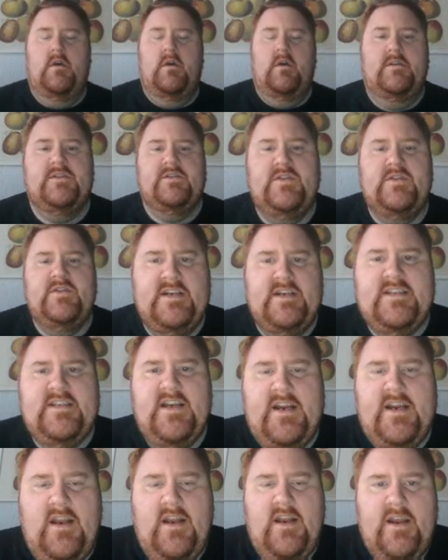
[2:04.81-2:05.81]
So the next thing
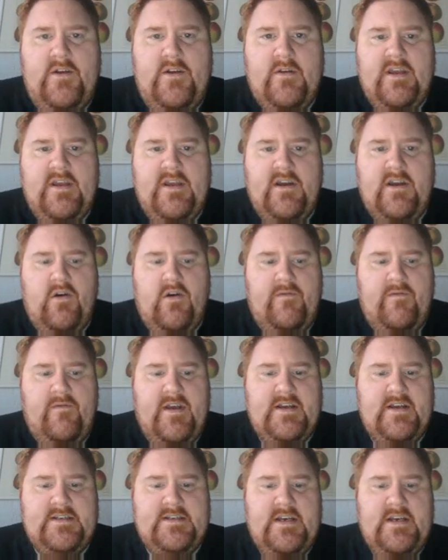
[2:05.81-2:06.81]
I'd like you to think of
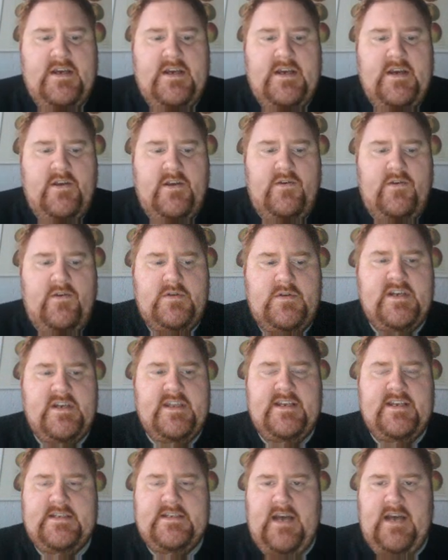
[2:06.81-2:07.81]
is, using
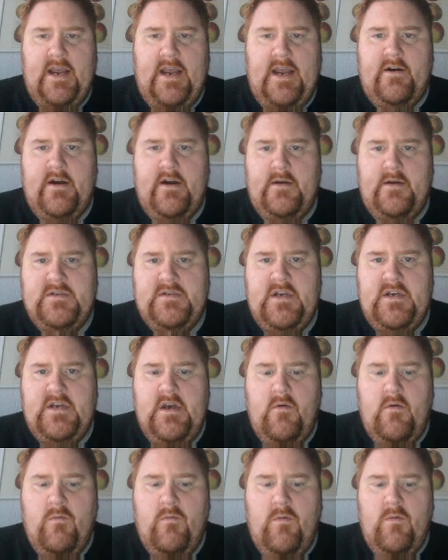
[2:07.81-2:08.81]
these diagrams,
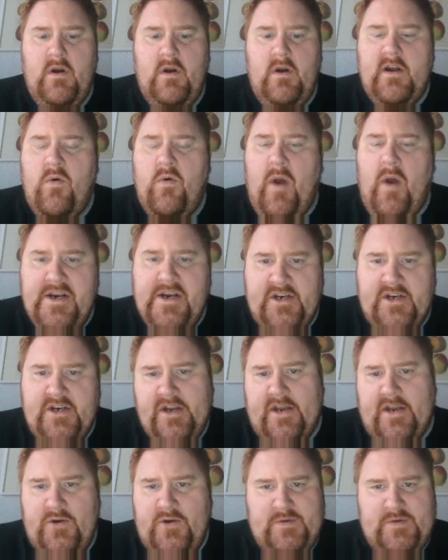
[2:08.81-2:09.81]
what equation
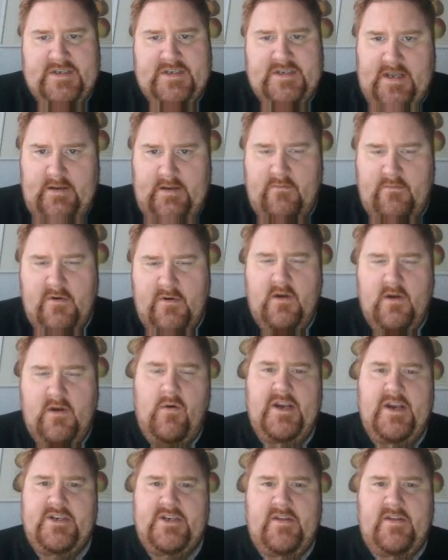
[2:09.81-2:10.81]
can you see? What
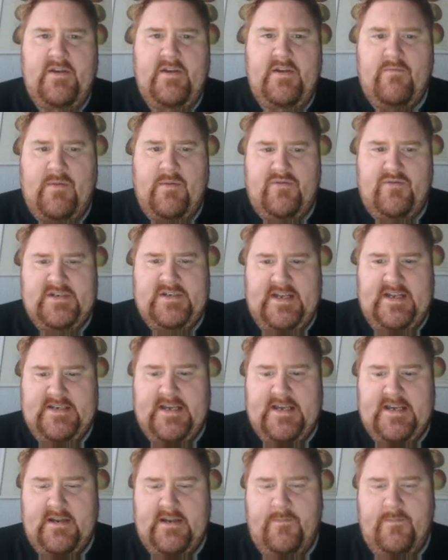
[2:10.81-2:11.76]
equation are they representing?